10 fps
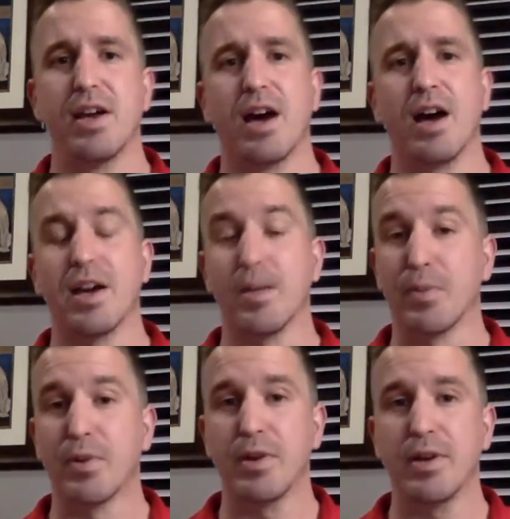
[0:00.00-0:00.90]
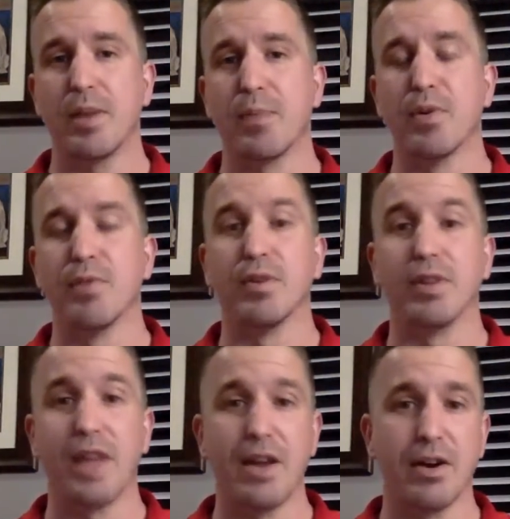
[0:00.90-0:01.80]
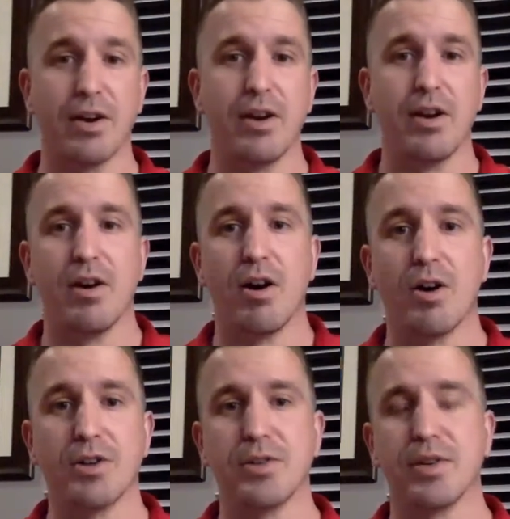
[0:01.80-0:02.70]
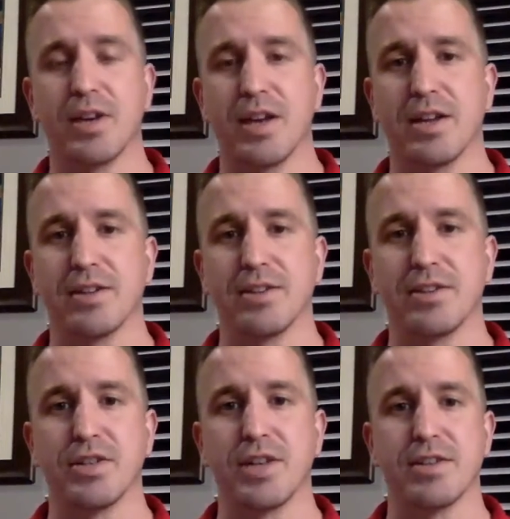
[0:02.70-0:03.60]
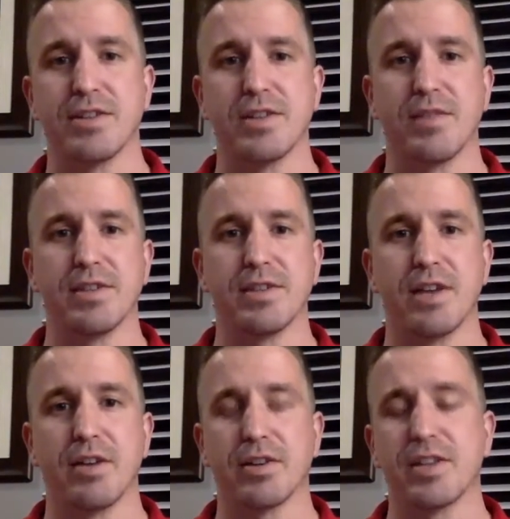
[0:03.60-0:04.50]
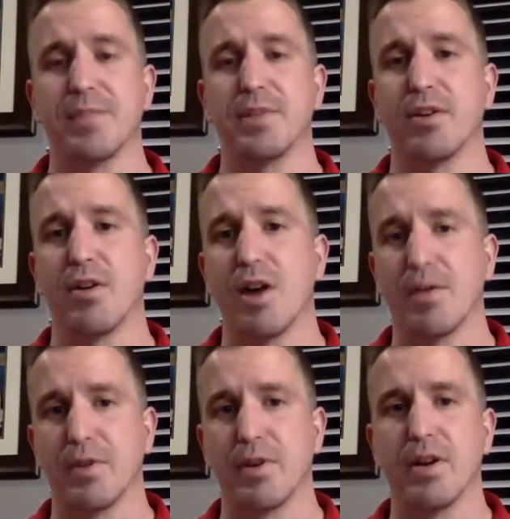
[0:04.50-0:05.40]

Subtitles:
A pre-approval letter also can enhance your chances of a seller accepting your offer.